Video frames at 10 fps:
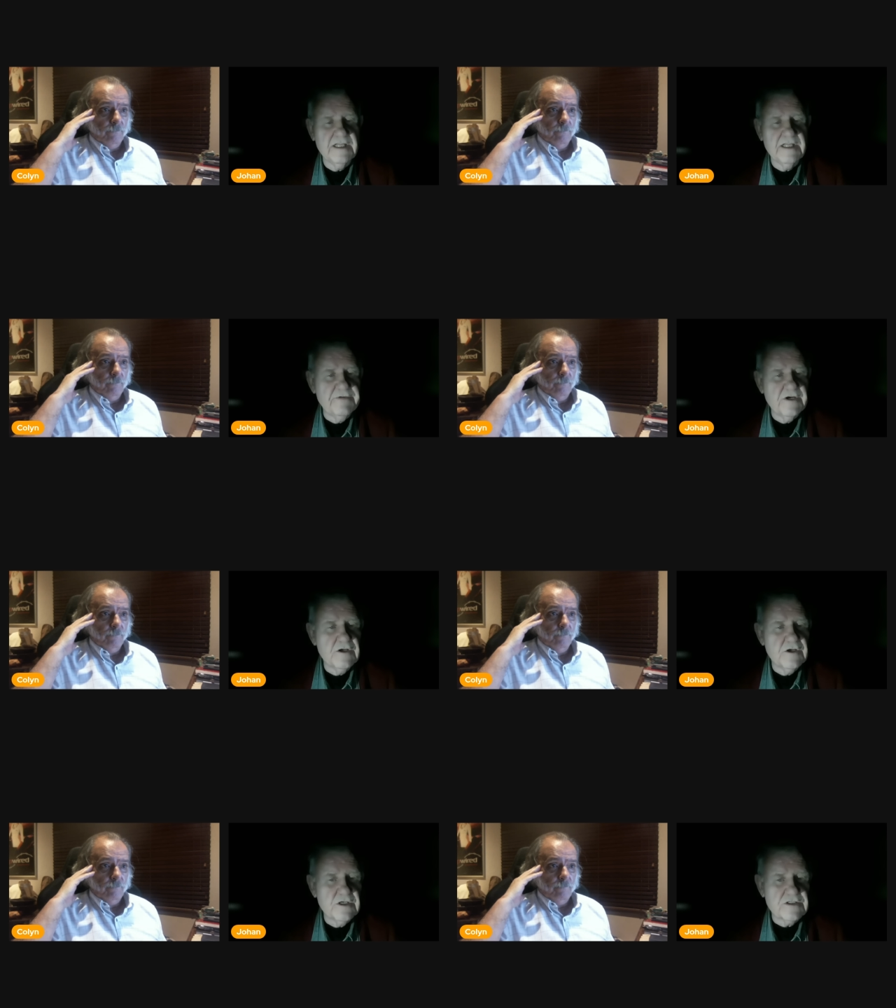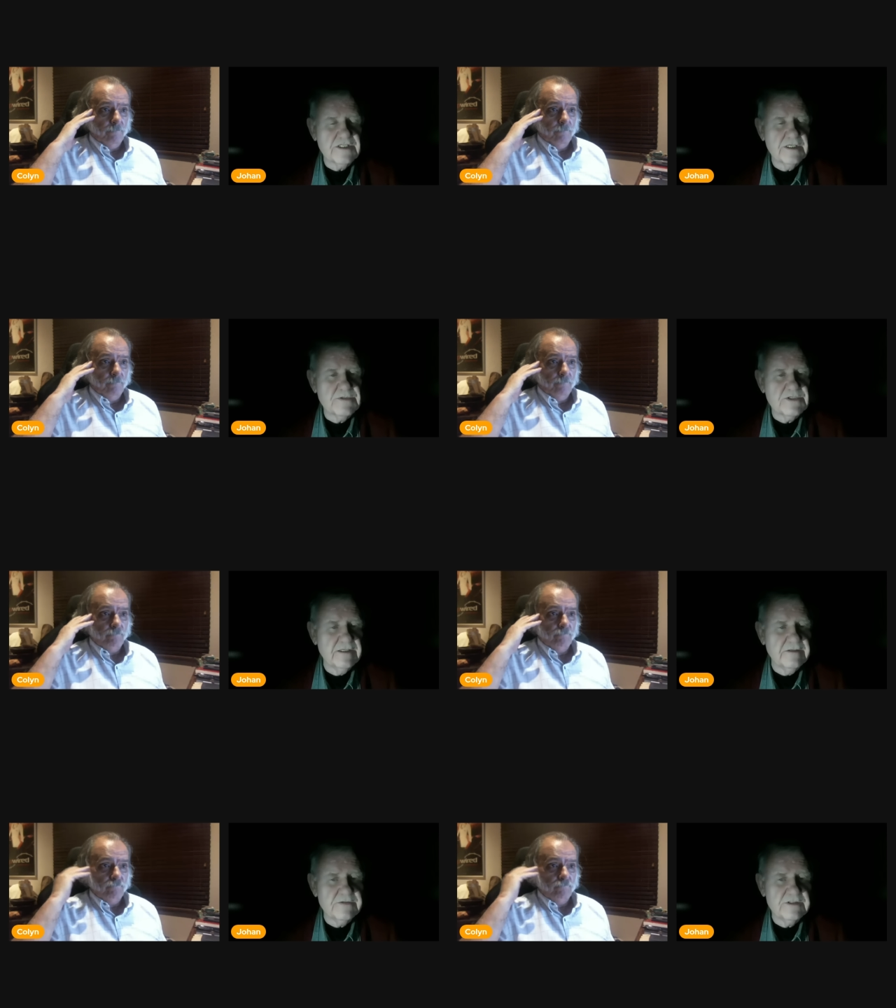Speaker 1: They've accursed
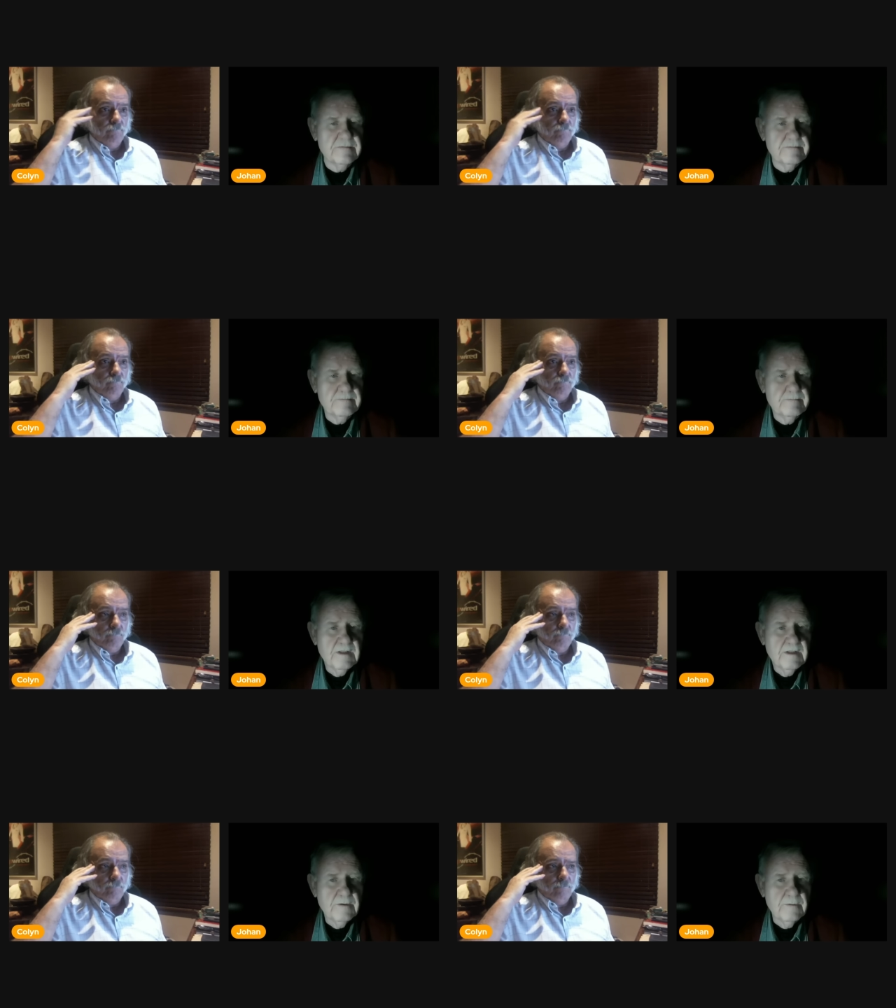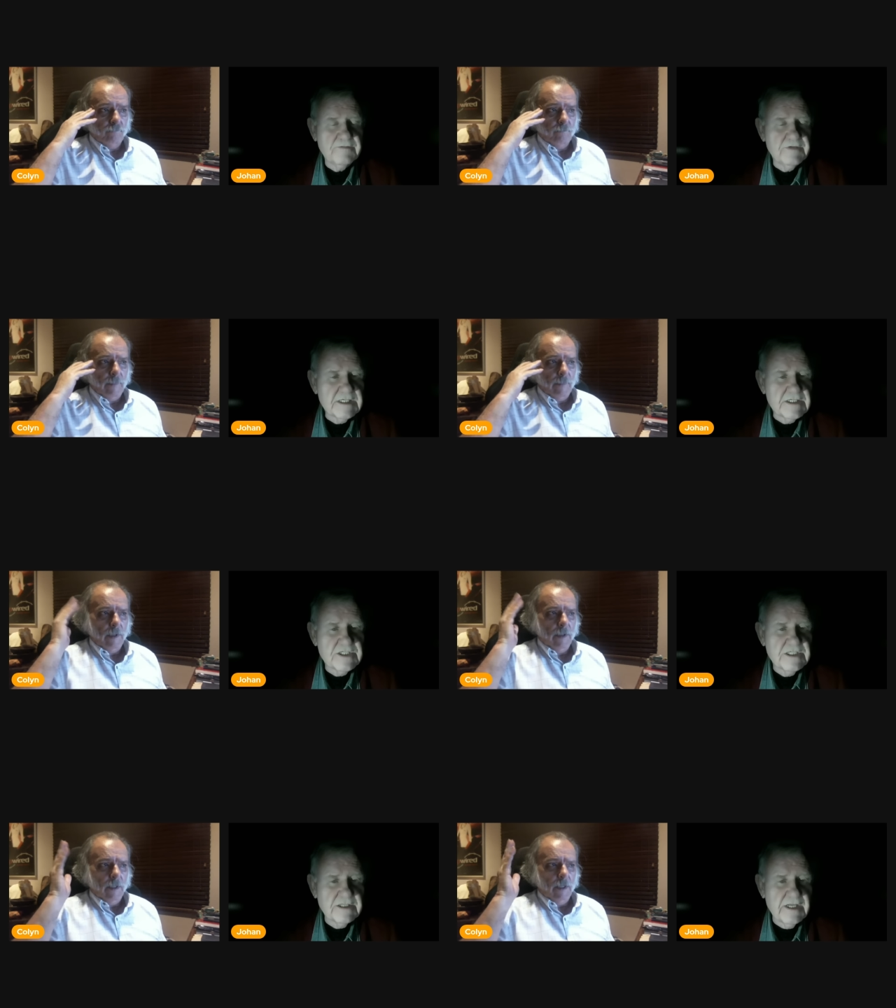themselves. What about
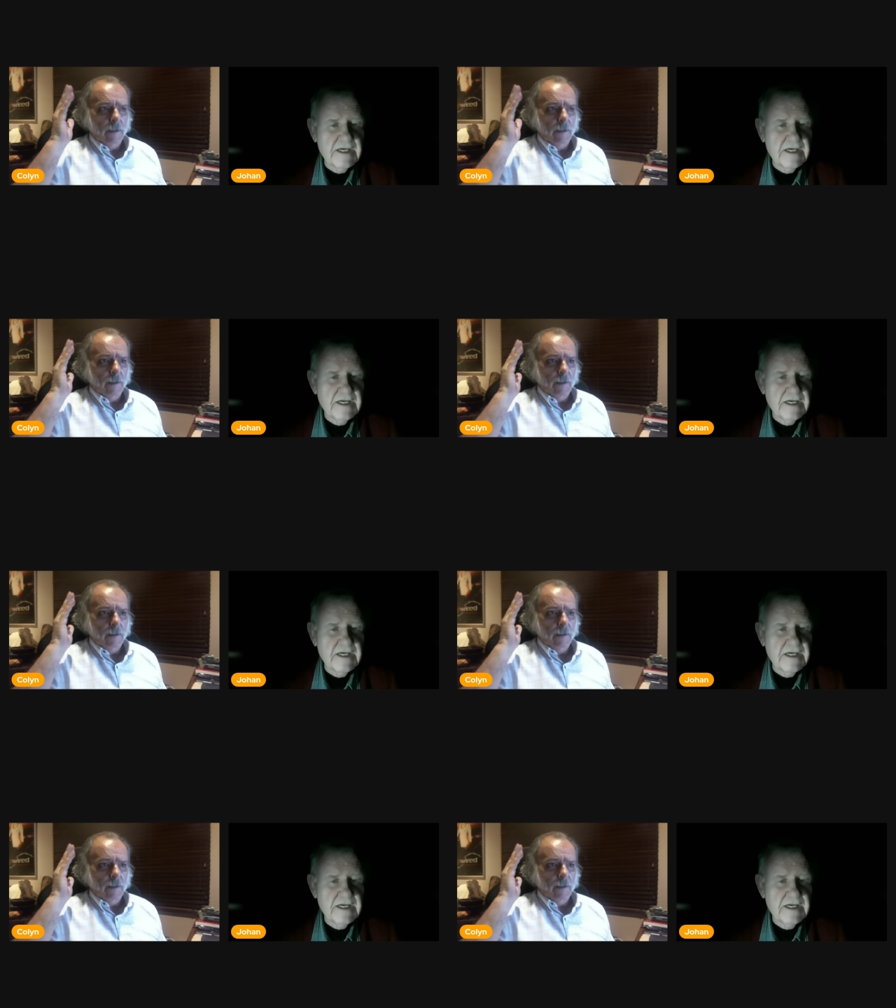Xi? They